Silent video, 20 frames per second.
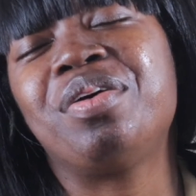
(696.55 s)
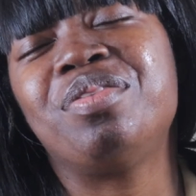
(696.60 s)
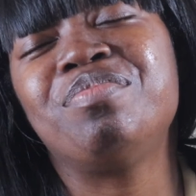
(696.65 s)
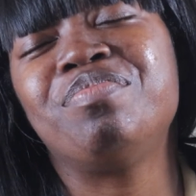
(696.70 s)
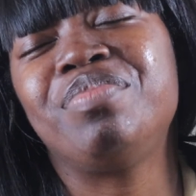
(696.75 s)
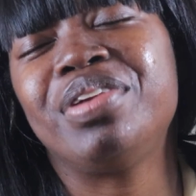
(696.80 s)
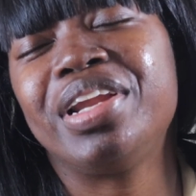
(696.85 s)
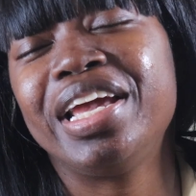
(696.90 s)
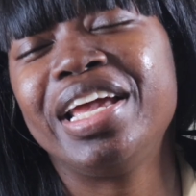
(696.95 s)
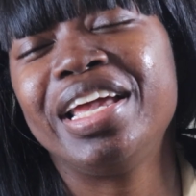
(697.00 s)

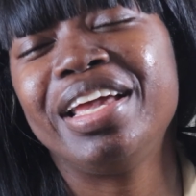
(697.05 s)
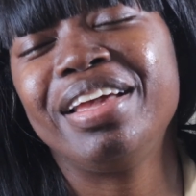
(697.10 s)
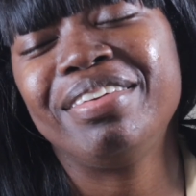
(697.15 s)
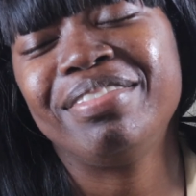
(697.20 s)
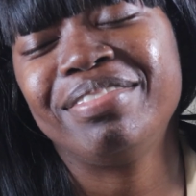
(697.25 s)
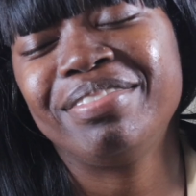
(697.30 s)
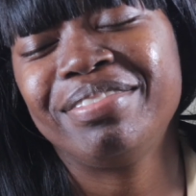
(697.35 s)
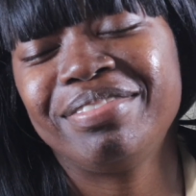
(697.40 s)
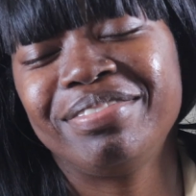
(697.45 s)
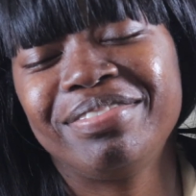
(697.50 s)
don't
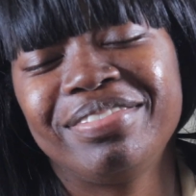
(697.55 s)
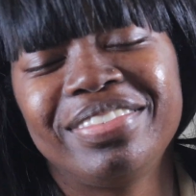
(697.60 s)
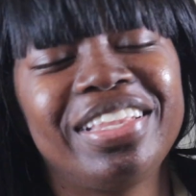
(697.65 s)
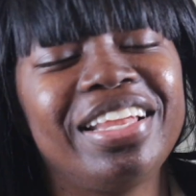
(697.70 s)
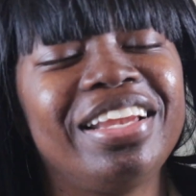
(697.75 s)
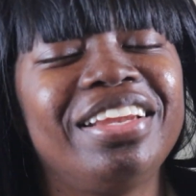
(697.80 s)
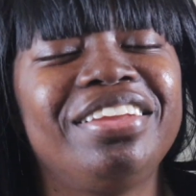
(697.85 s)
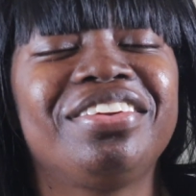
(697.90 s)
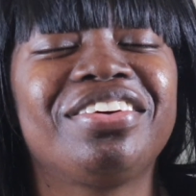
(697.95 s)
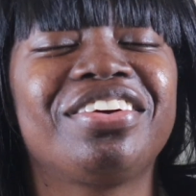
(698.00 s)
blame
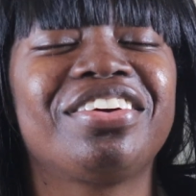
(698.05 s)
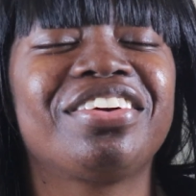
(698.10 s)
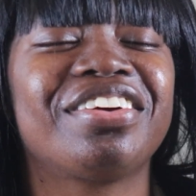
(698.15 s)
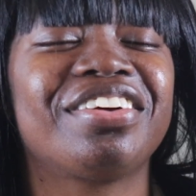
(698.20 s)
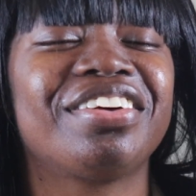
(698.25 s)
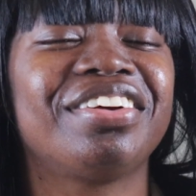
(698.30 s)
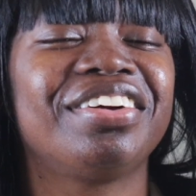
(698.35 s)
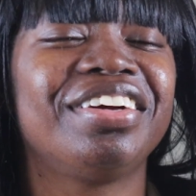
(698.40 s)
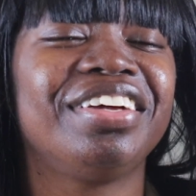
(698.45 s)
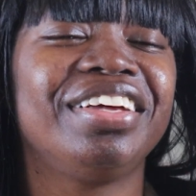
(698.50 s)
the little
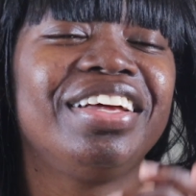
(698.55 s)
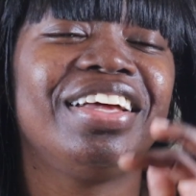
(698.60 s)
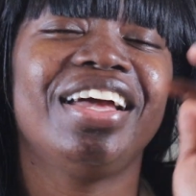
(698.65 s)
girl.